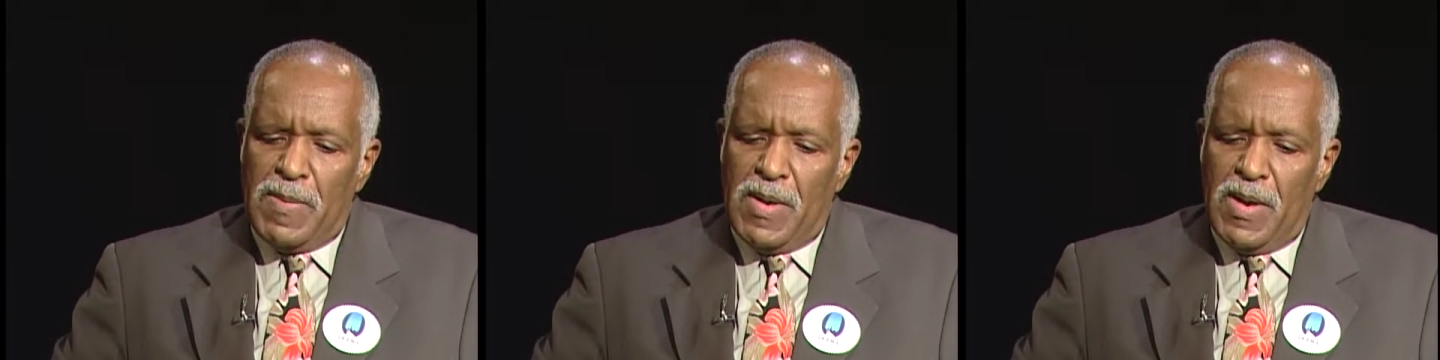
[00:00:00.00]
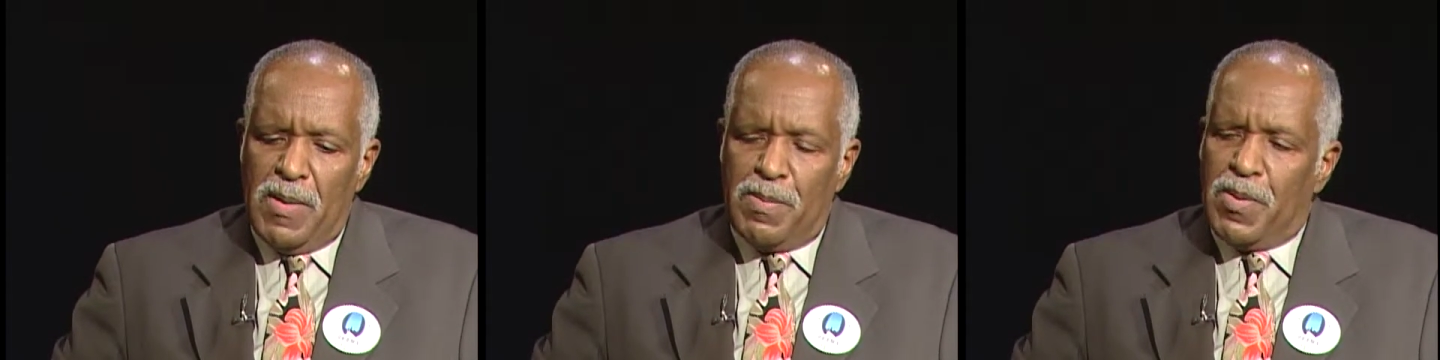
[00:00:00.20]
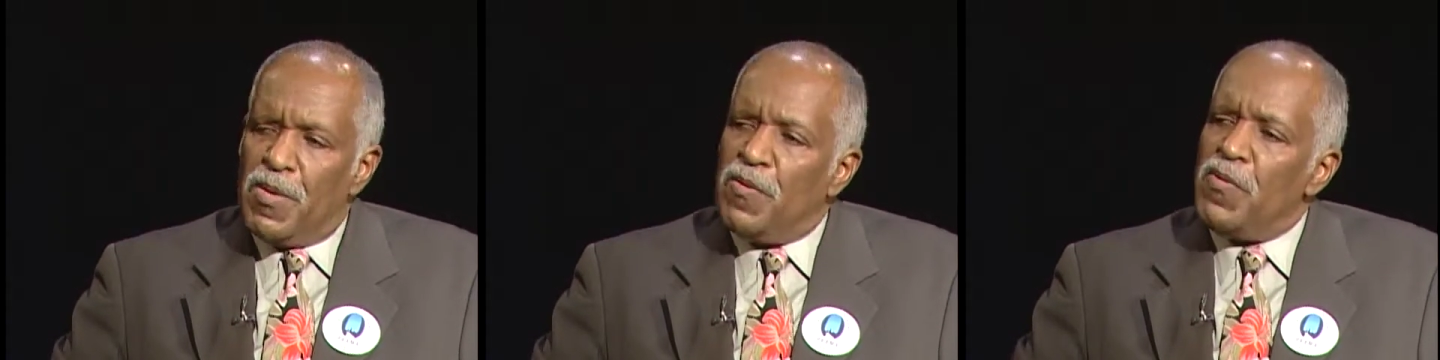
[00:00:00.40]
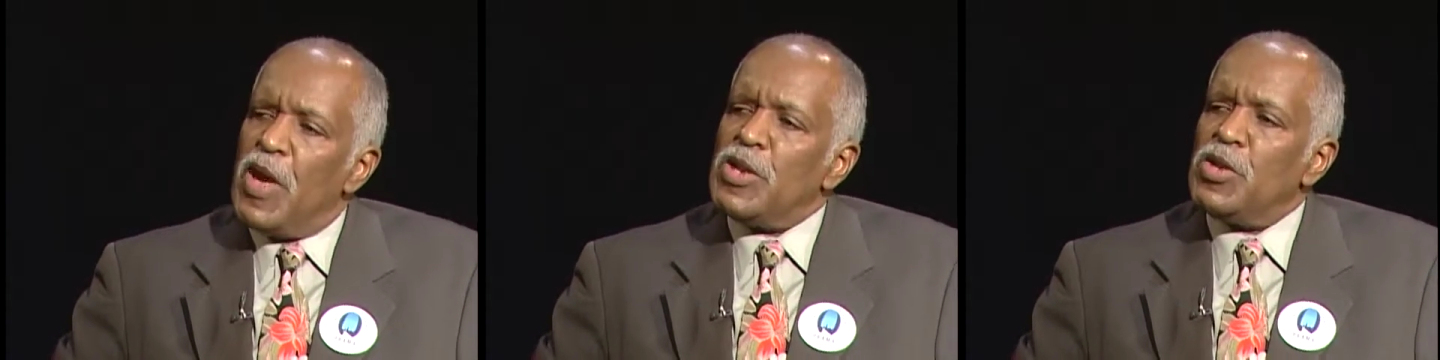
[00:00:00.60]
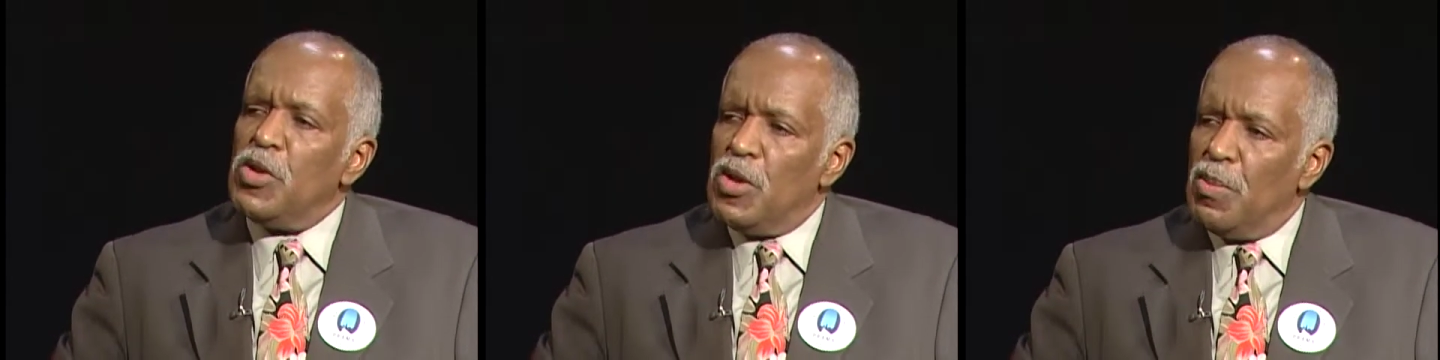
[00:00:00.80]
uh,
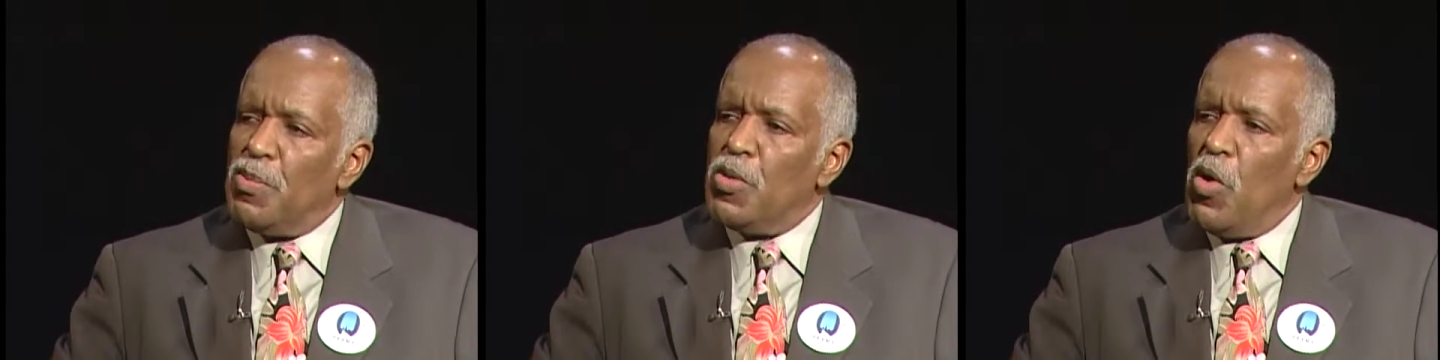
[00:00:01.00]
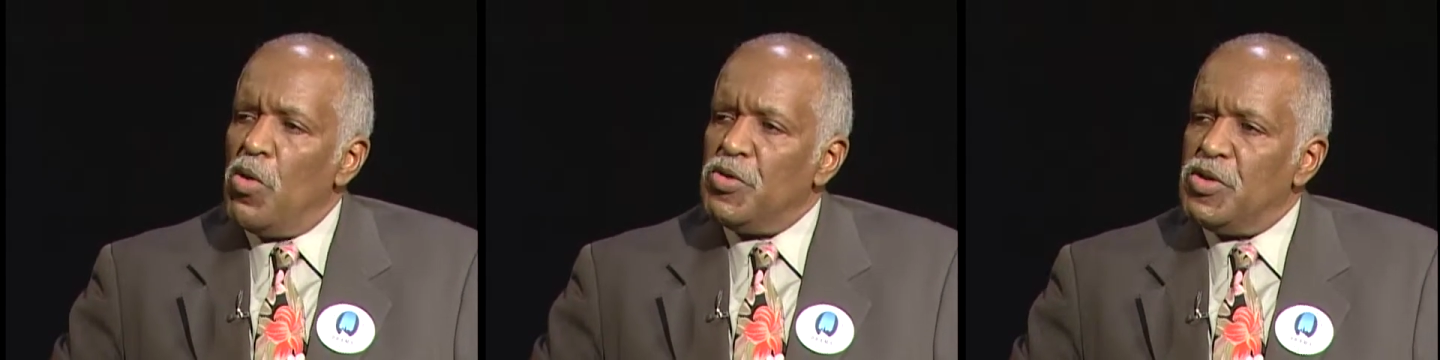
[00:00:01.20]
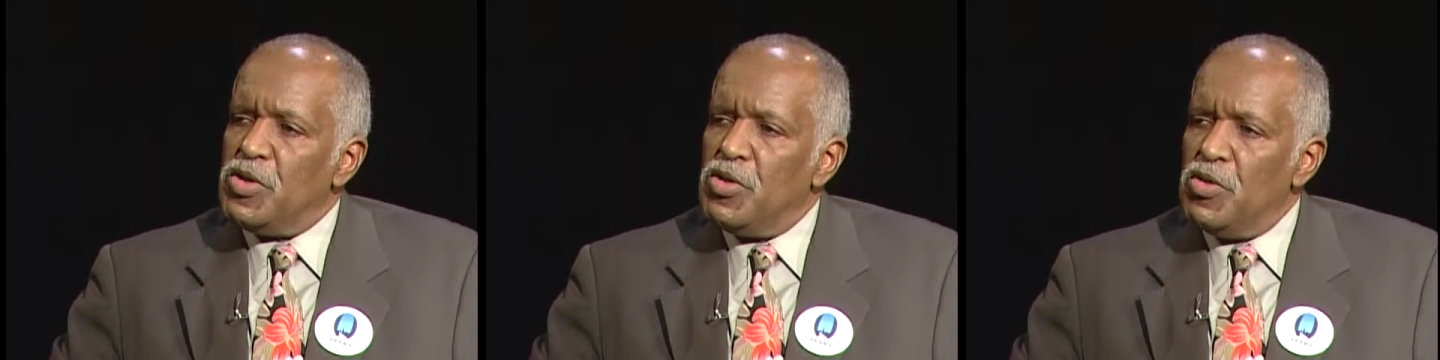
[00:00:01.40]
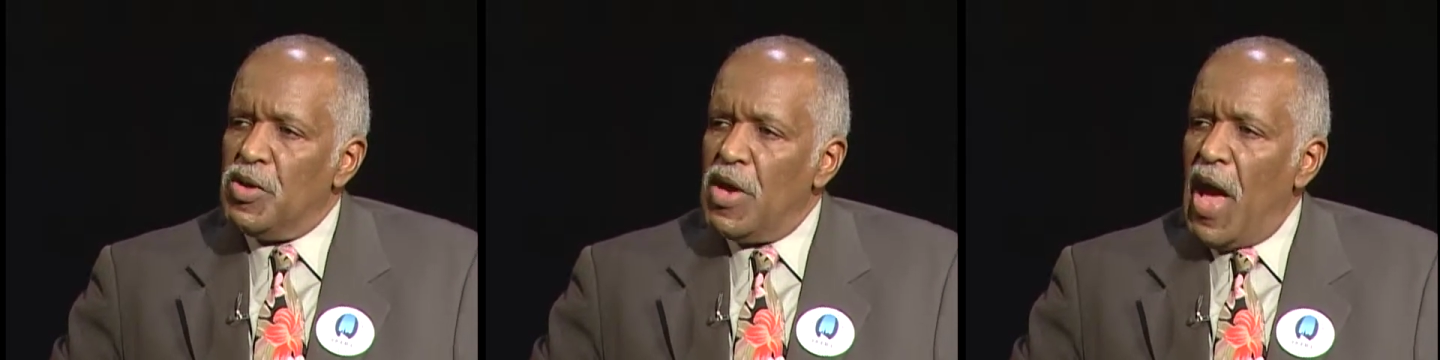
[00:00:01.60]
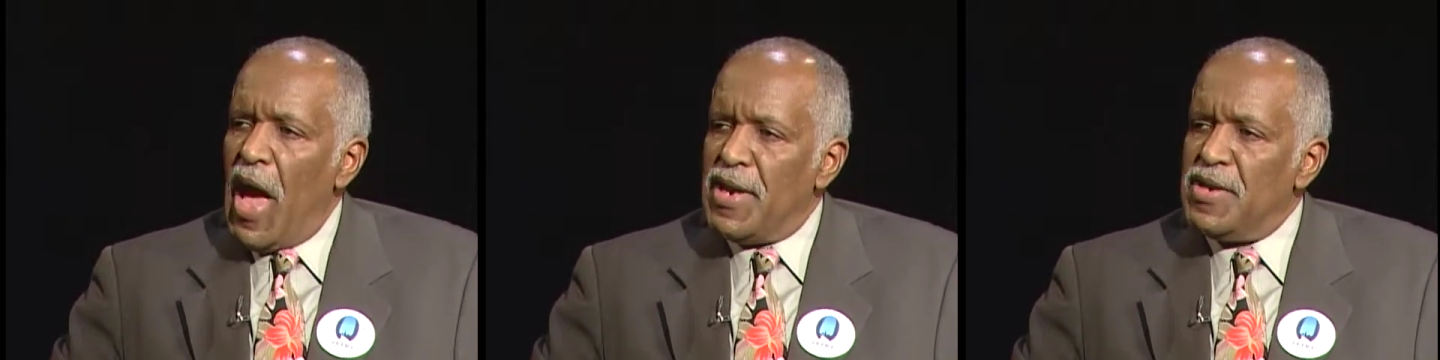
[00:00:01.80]
professional approach to
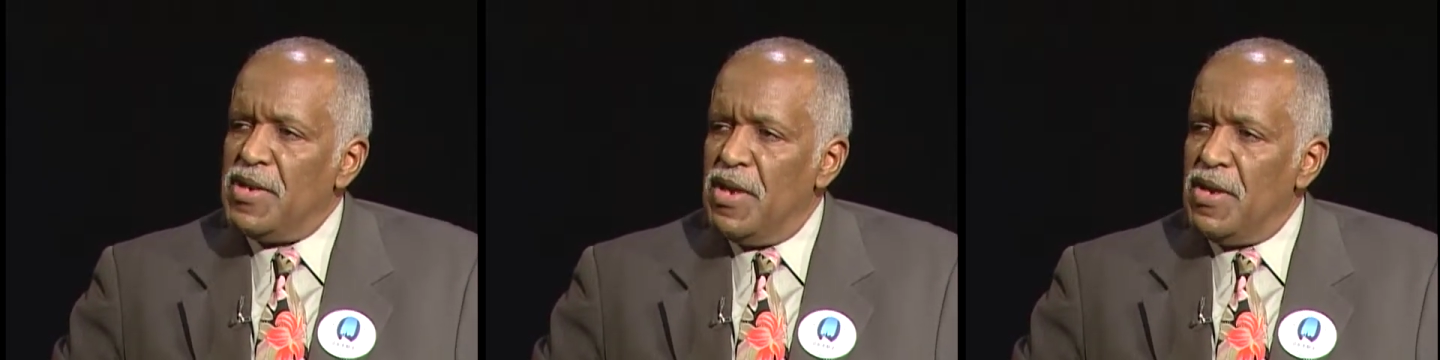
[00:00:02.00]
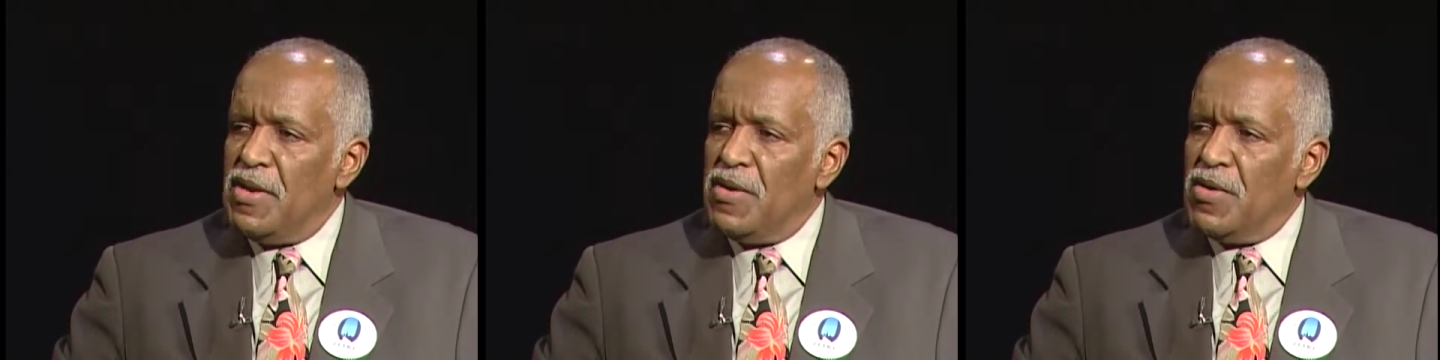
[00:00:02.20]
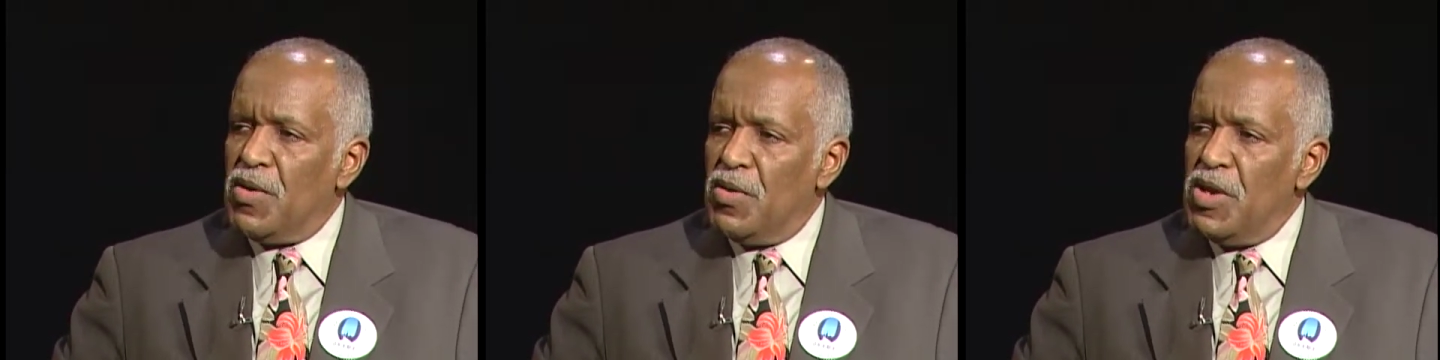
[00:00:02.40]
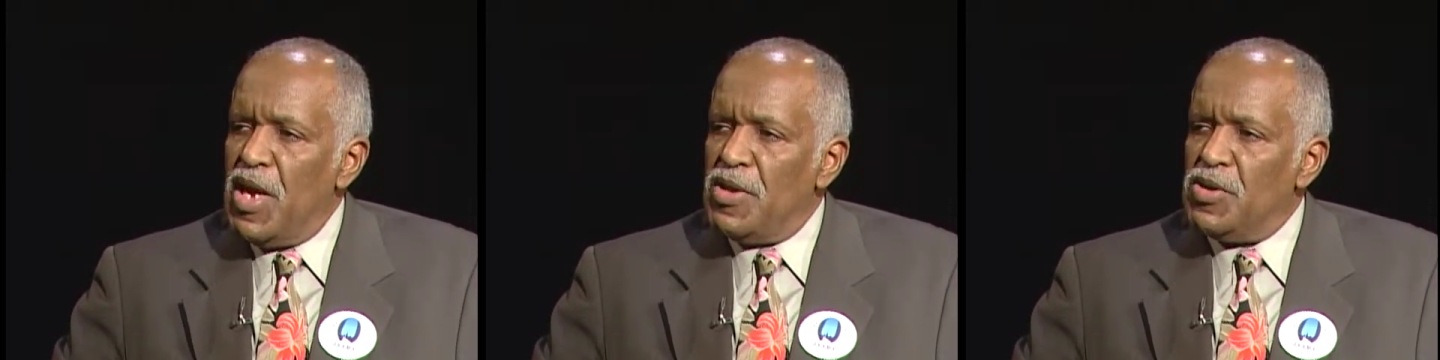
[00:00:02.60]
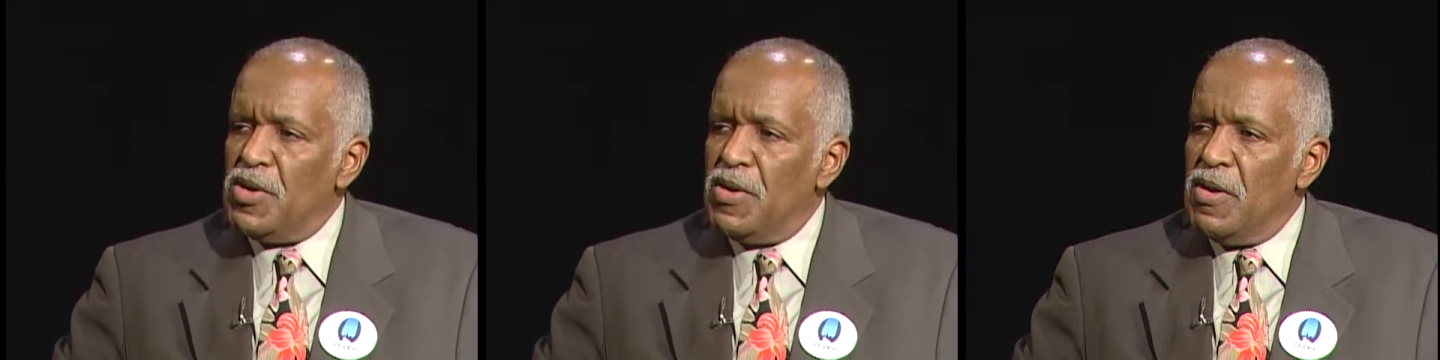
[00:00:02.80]
content
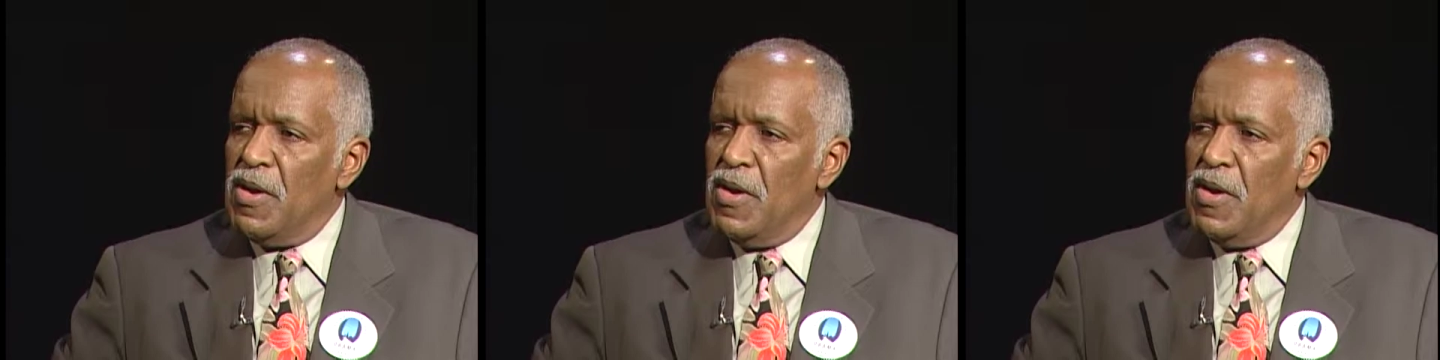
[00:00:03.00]
creation